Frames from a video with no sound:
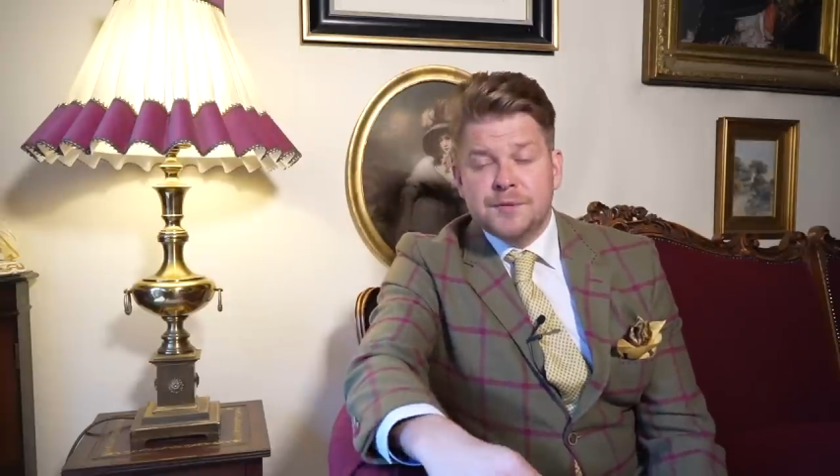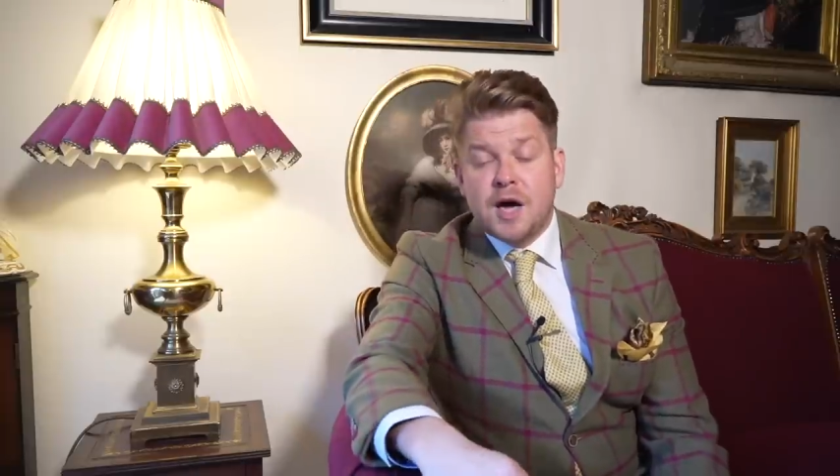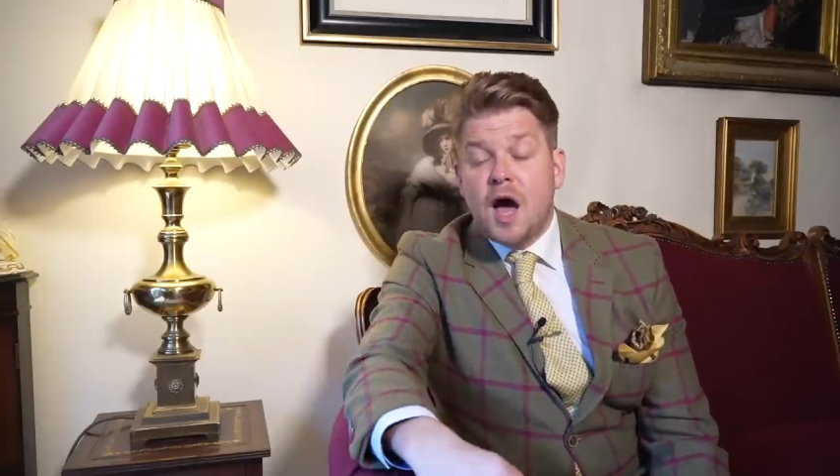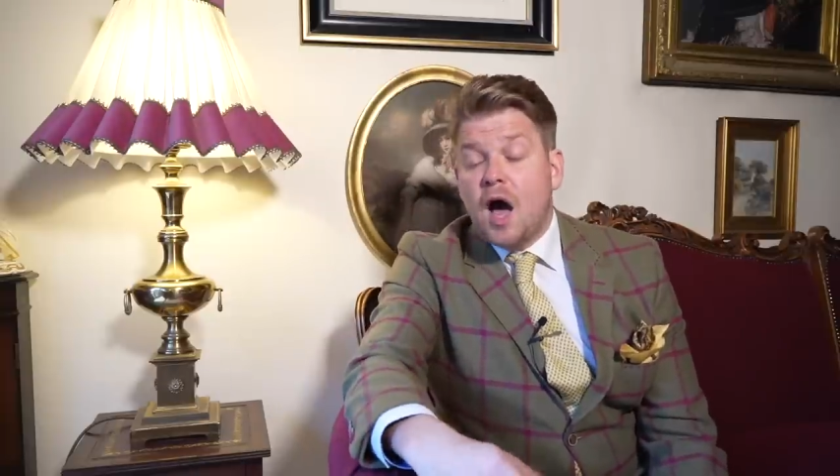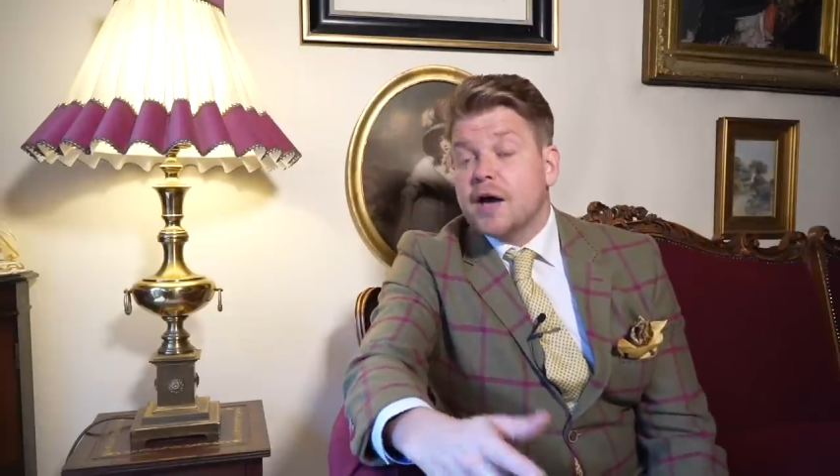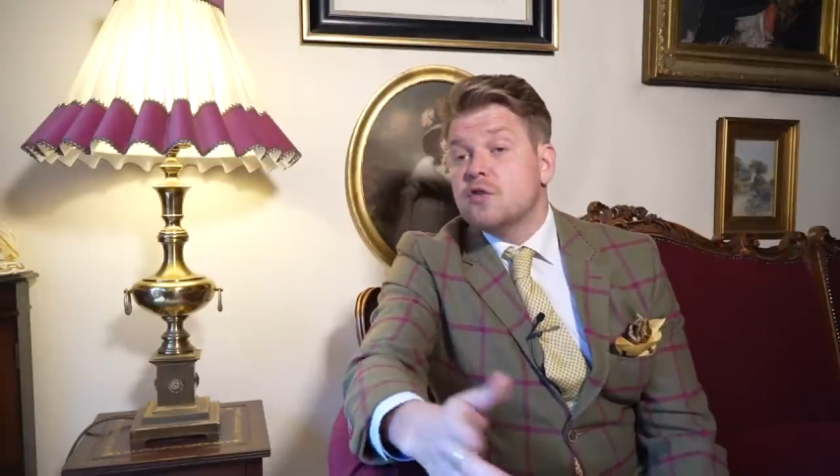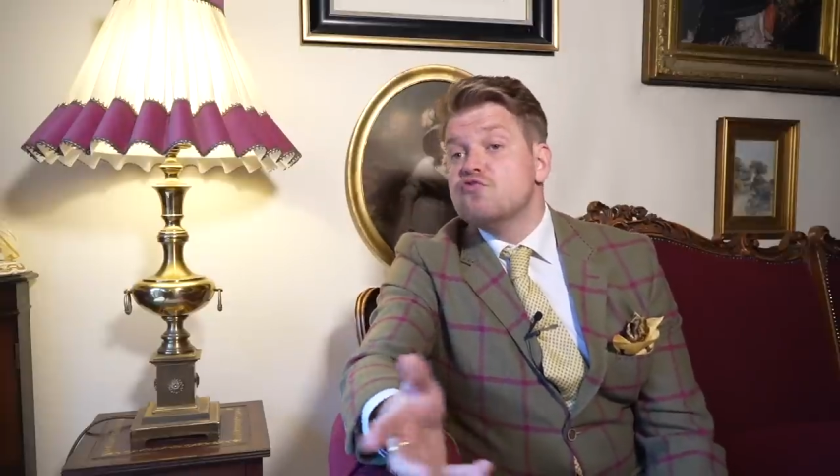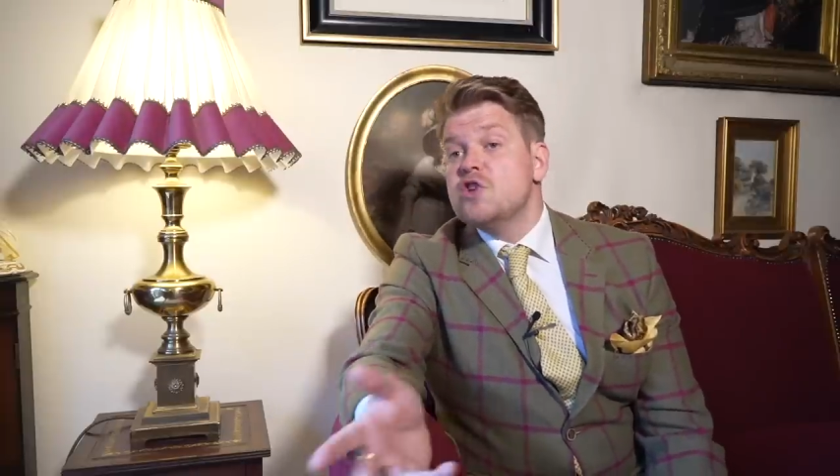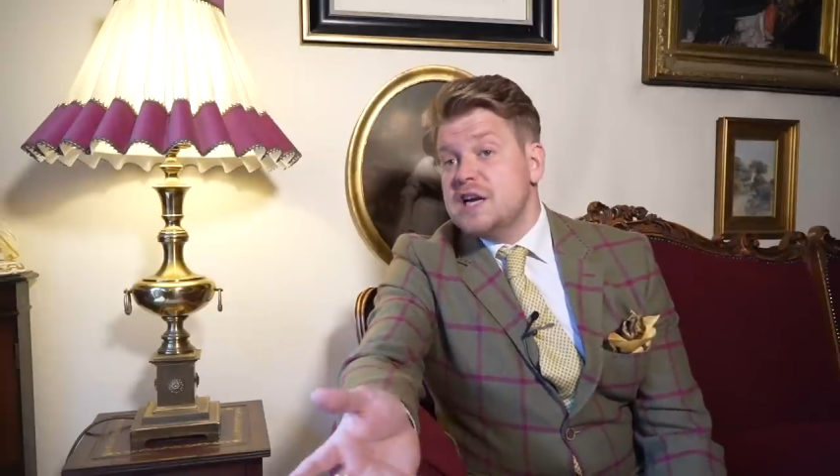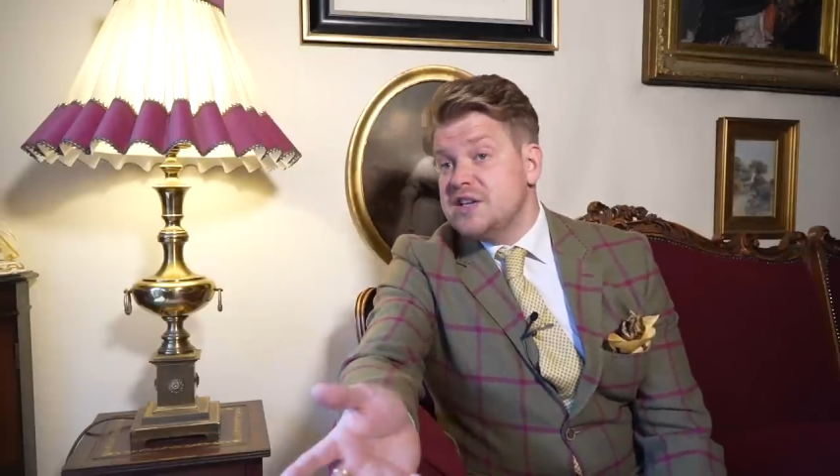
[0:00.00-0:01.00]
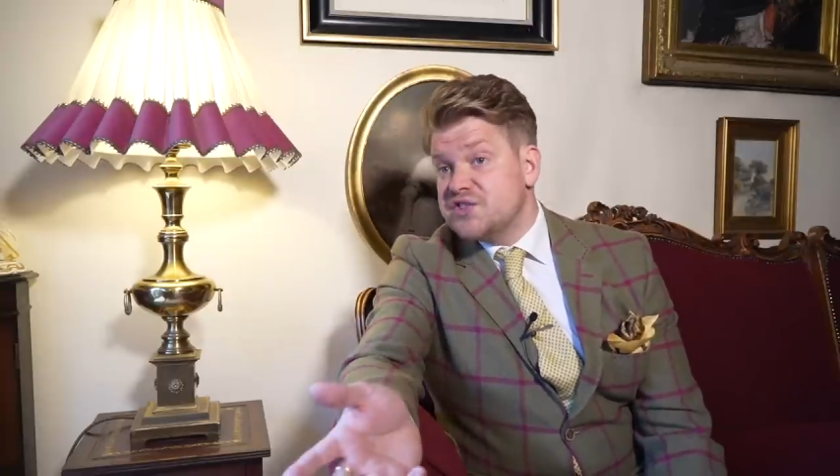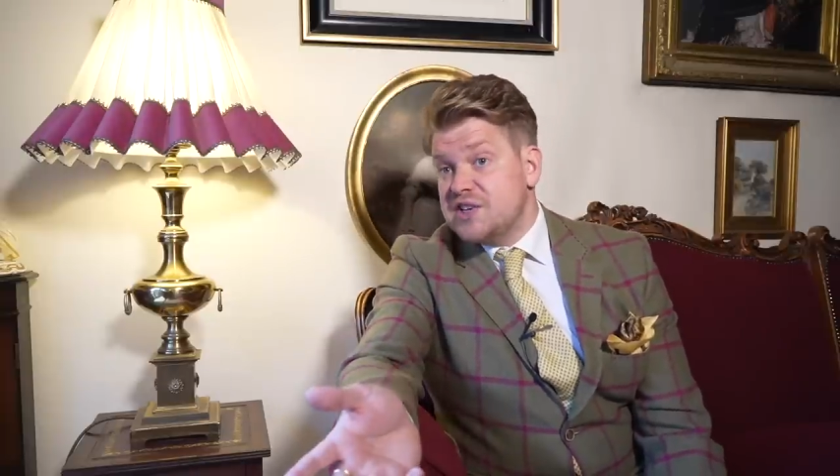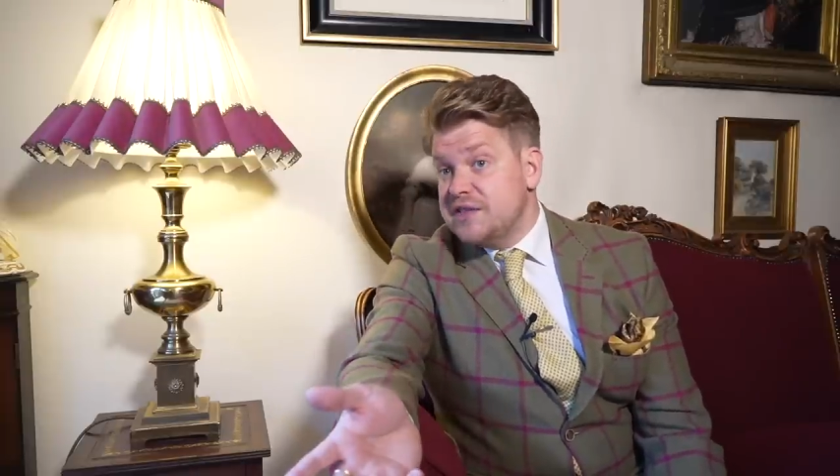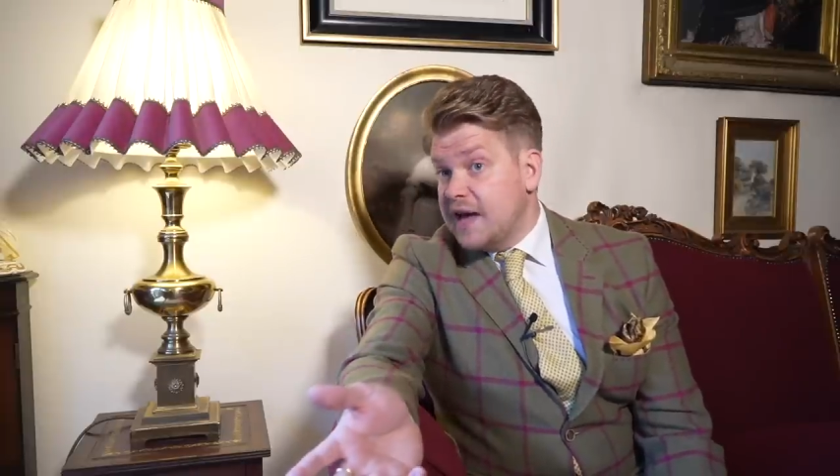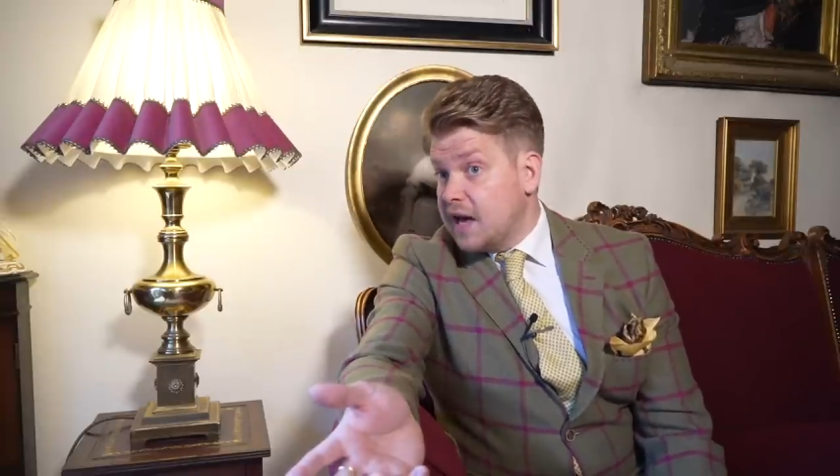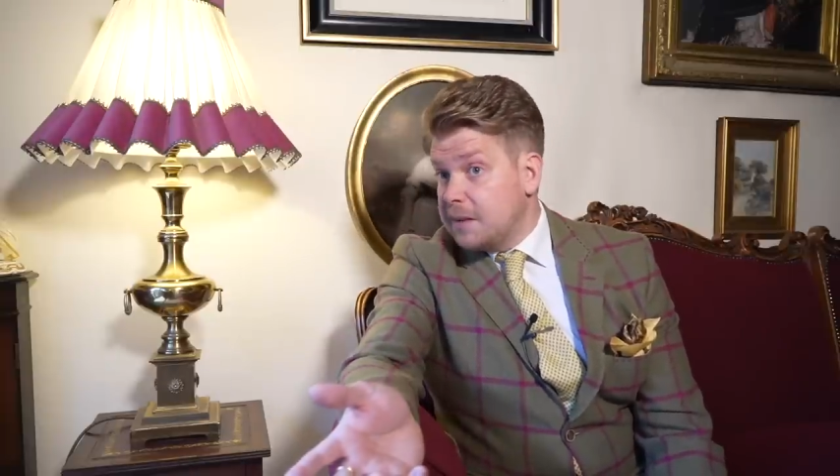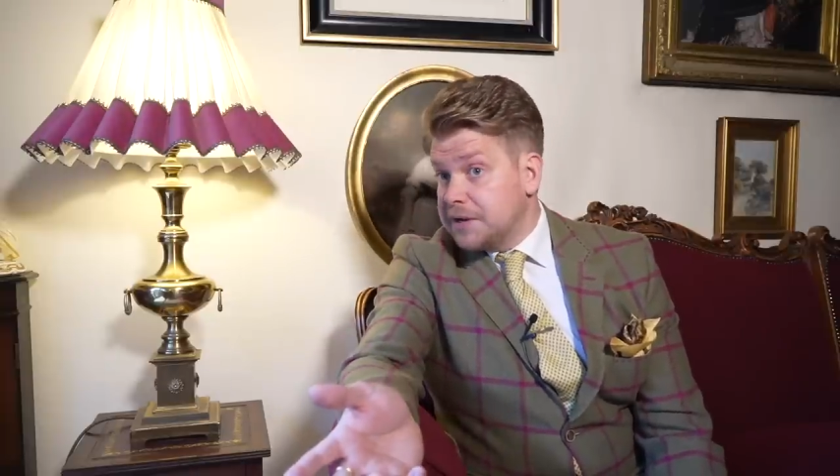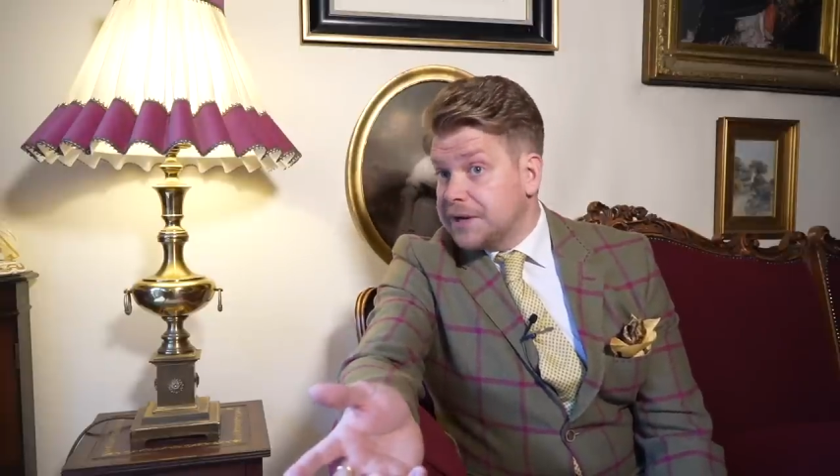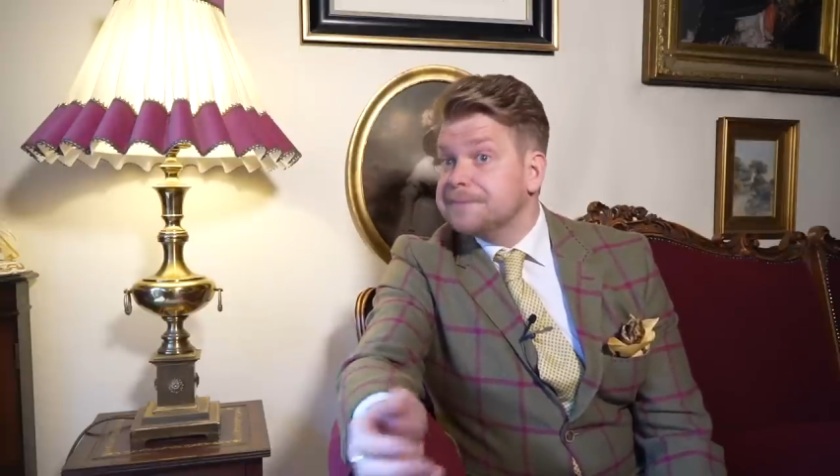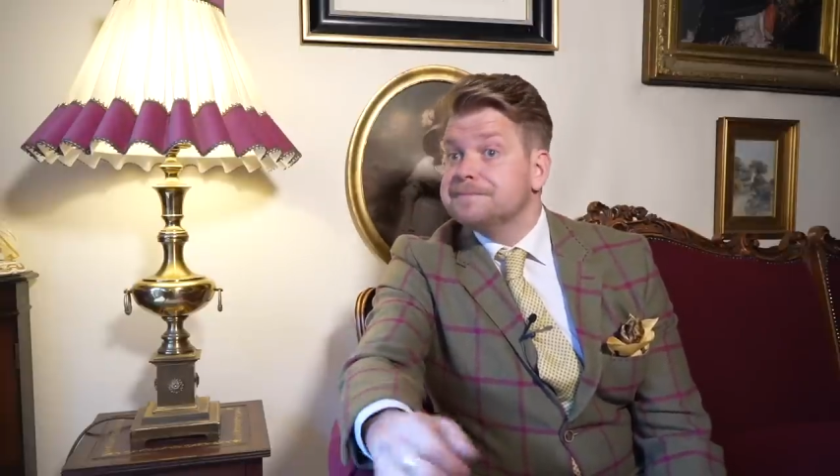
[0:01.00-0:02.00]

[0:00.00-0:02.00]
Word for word: Yeah, I can really see that happening.